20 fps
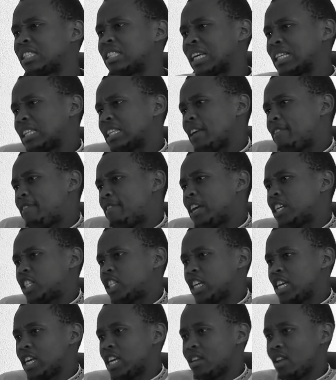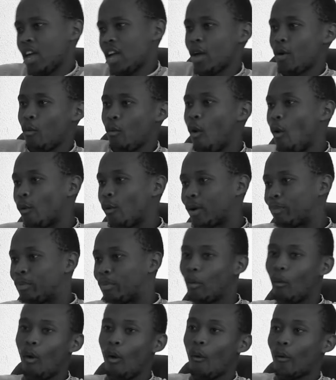not say fashion. Hey, woke,
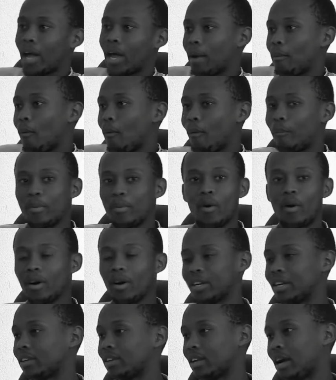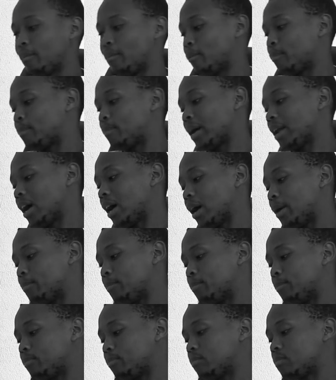be woke. But
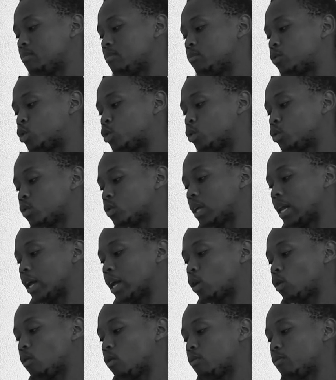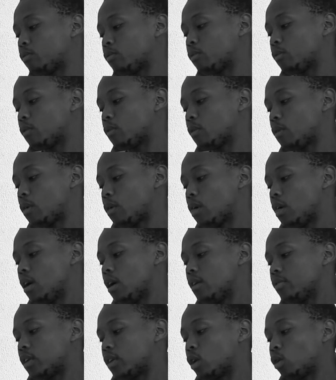due to the lack of
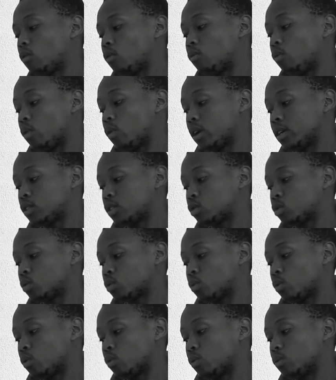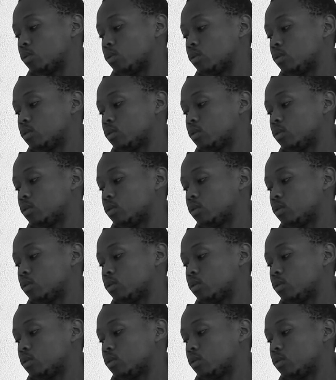words to